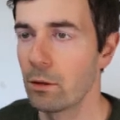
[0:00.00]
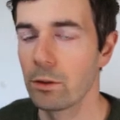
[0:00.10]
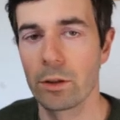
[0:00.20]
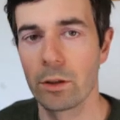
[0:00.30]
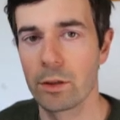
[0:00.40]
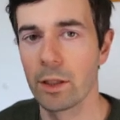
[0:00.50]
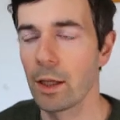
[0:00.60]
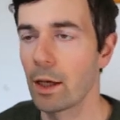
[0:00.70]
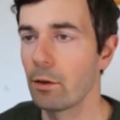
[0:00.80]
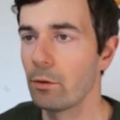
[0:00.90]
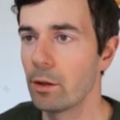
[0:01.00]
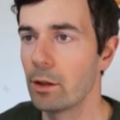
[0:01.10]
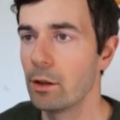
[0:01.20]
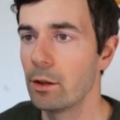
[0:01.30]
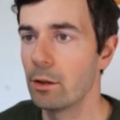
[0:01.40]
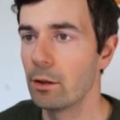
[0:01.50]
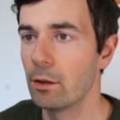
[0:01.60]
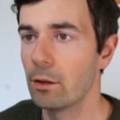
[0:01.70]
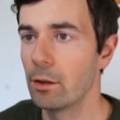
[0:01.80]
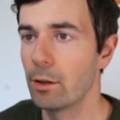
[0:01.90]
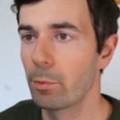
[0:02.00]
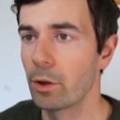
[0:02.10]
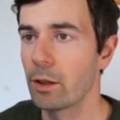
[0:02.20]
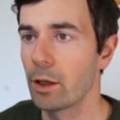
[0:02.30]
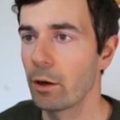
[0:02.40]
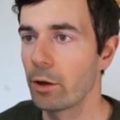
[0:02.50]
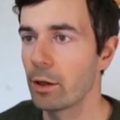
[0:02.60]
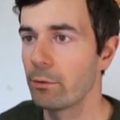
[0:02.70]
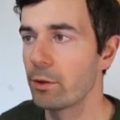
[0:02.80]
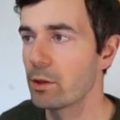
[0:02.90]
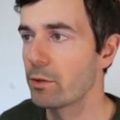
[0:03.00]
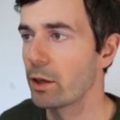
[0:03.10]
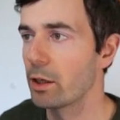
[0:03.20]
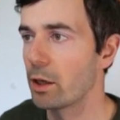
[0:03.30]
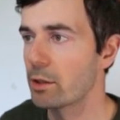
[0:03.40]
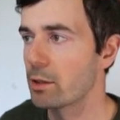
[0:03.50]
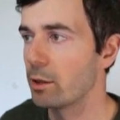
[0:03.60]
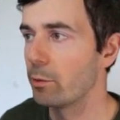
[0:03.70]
So you'll see now the print area fits very nicely